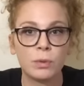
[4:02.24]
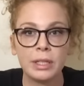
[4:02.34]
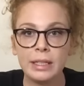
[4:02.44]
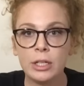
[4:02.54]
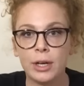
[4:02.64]

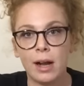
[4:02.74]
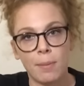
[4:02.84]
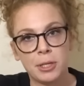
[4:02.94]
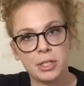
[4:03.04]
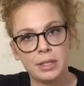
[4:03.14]
really great
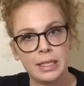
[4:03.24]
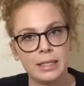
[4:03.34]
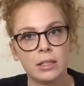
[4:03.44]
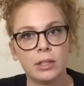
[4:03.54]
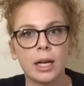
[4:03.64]
opportunity
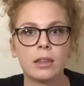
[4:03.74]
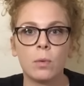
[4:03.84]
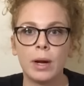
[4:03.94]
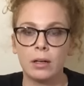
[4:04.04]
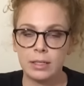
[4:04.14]
to look at the
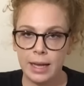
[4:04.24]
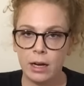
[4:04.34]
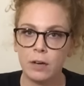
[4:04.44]
wear and tear